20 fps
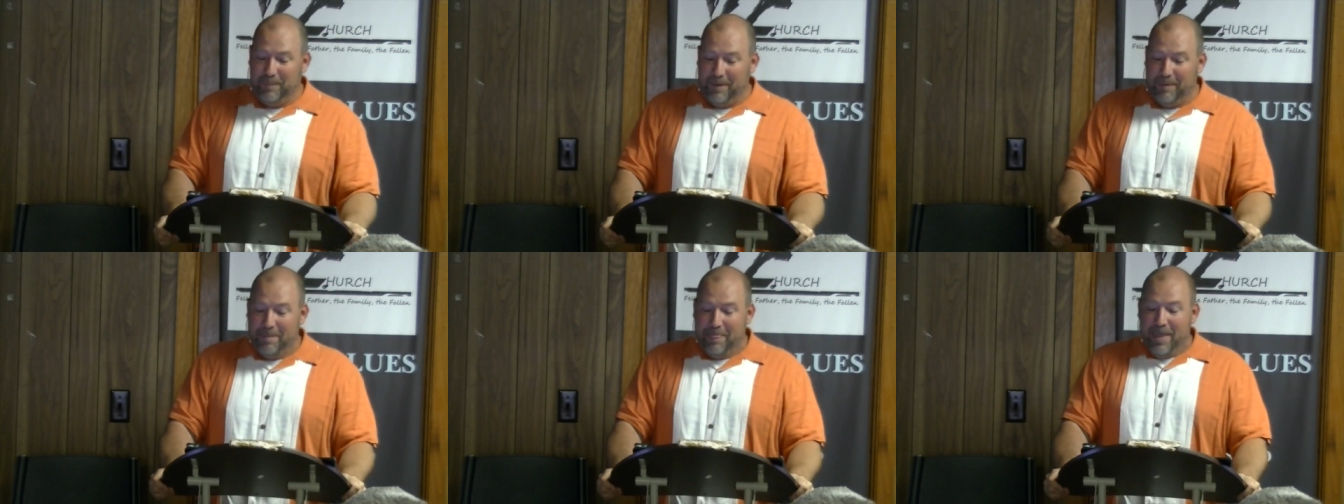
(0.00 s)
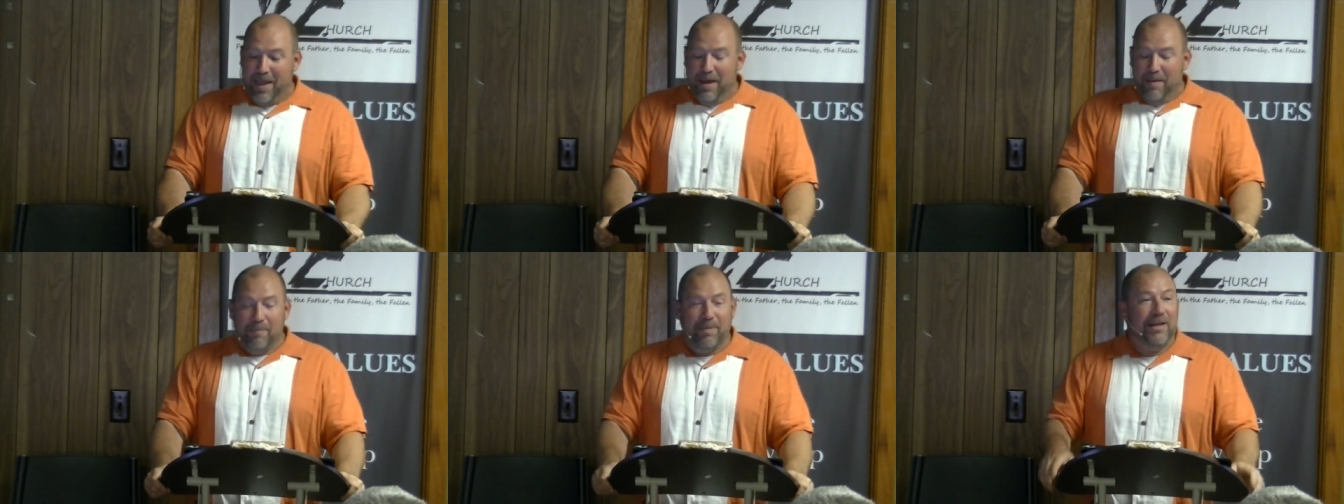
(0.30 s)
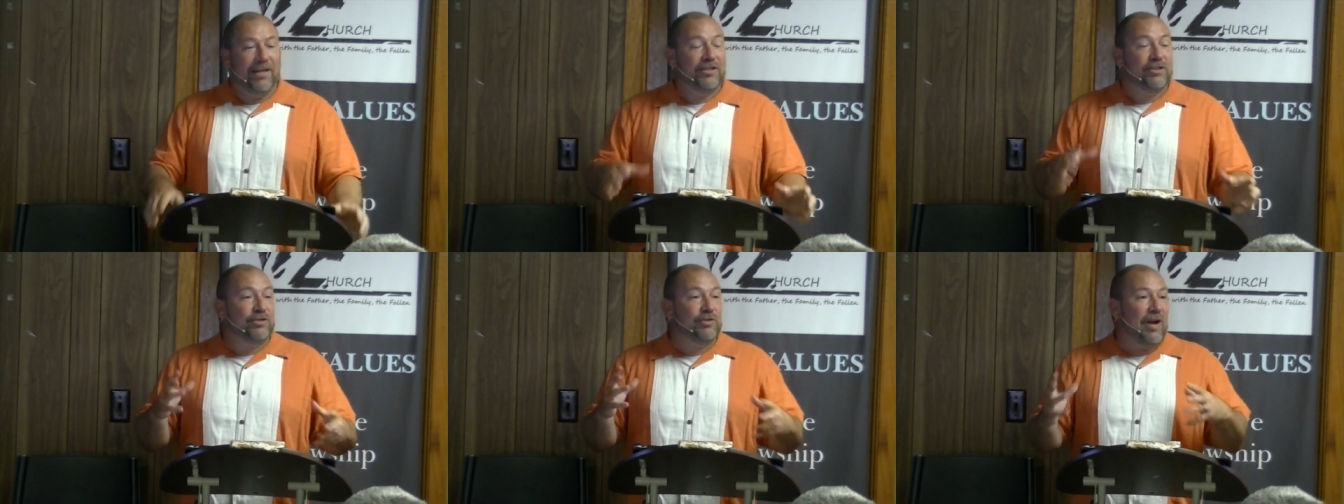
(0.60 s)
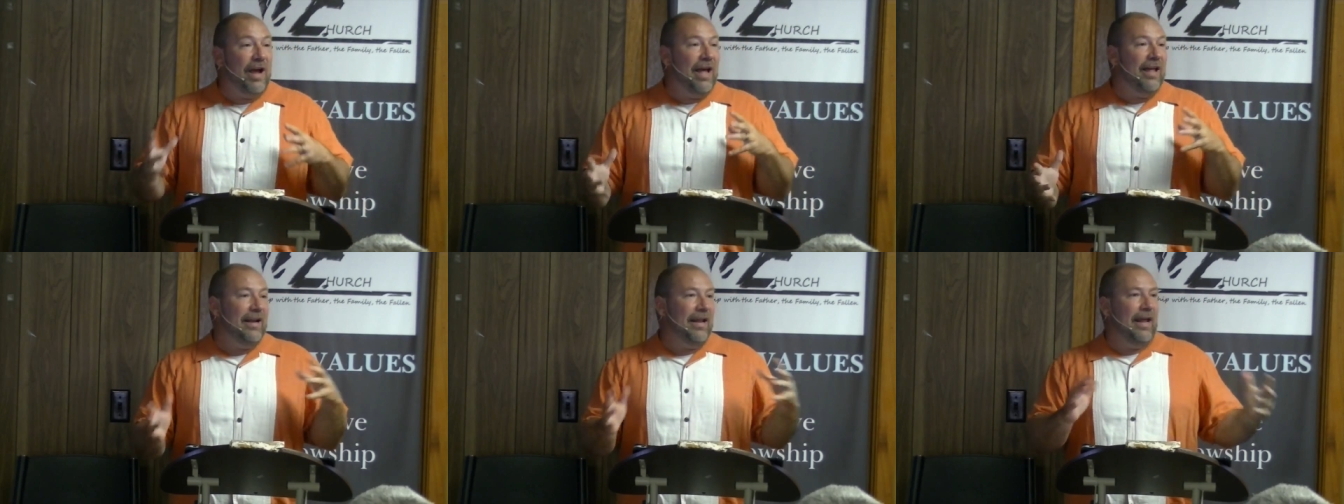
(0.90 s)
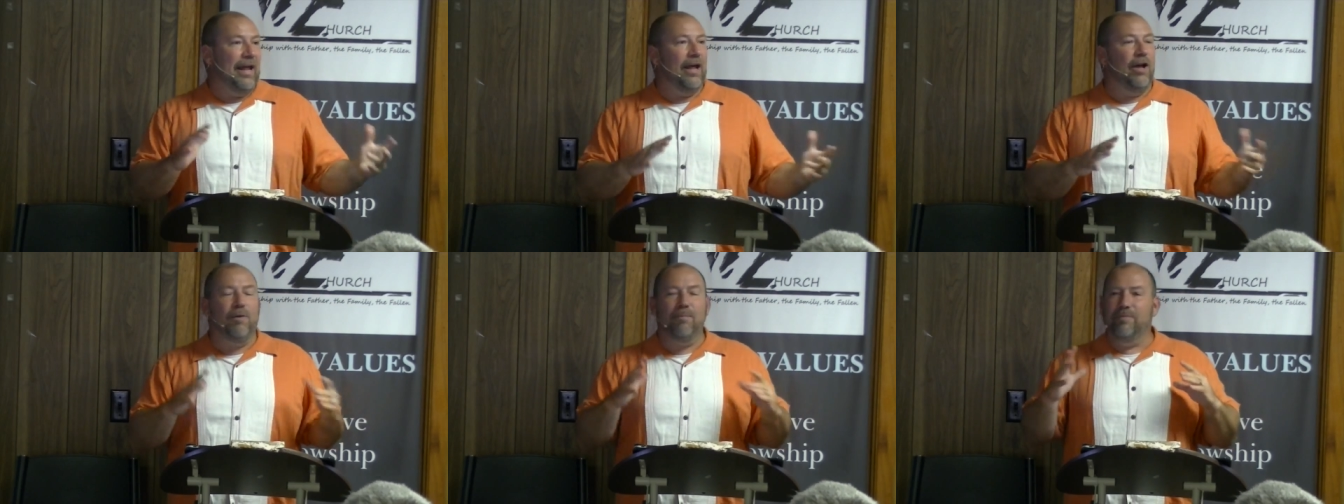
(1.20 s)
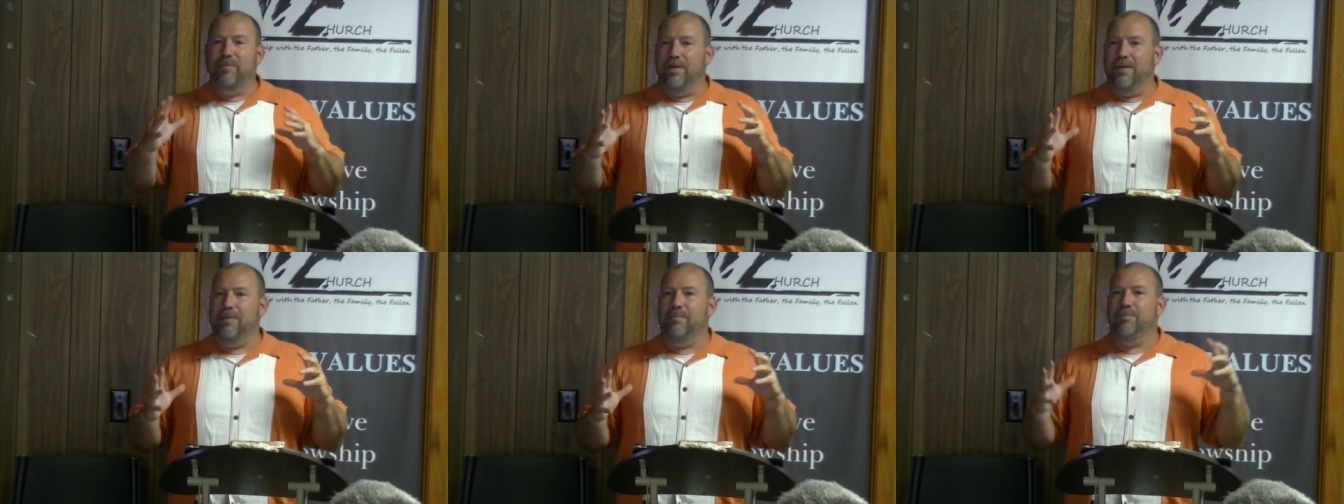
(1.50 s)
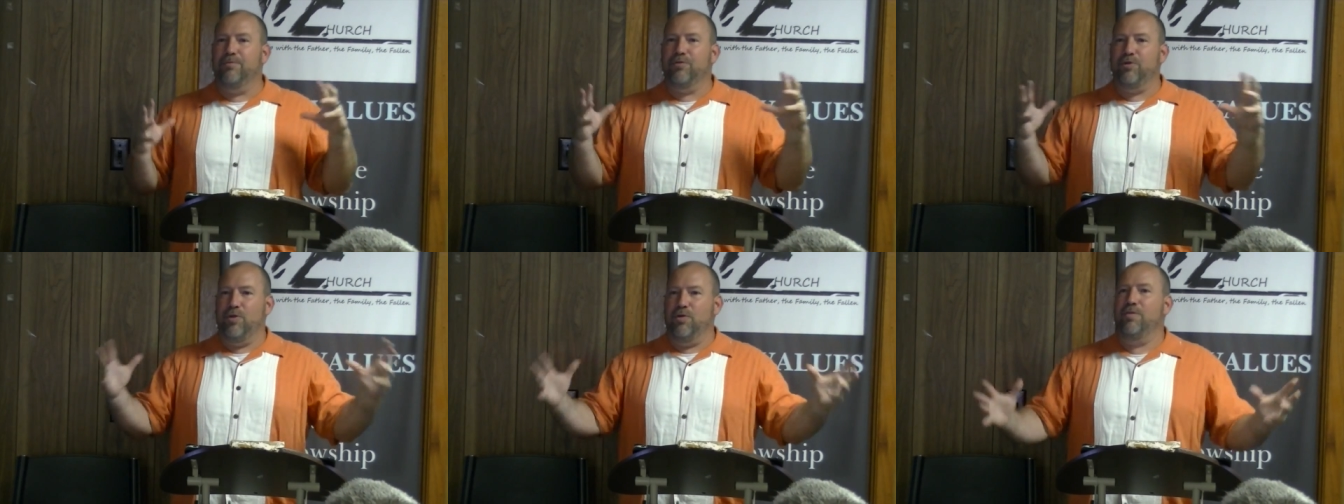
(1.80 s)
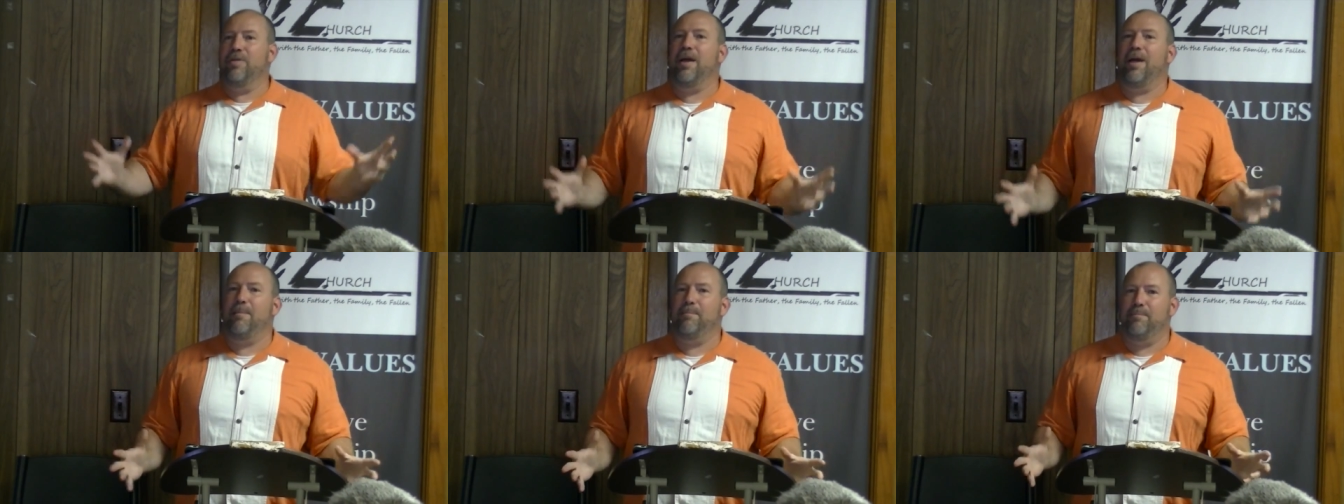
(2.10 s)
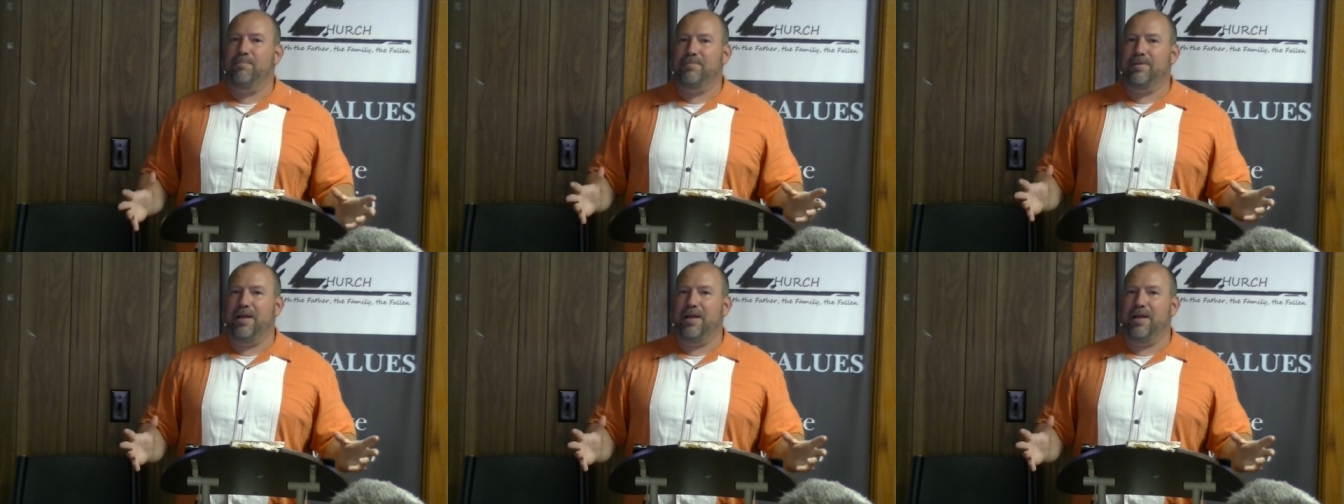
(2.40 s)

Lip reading: But he's trying to help them through that